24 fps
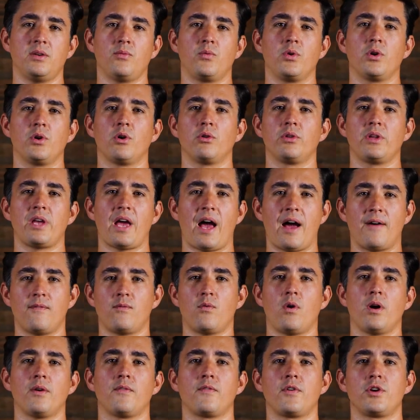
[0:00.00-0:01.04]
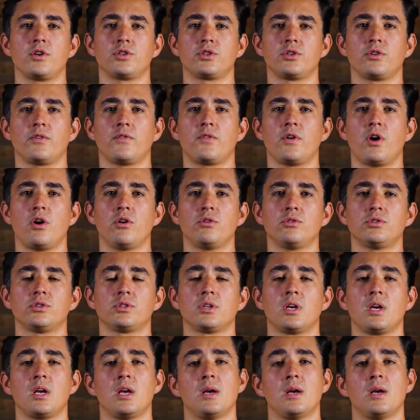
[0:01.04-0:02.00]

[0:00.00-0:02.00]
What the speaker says: We only have one version of those.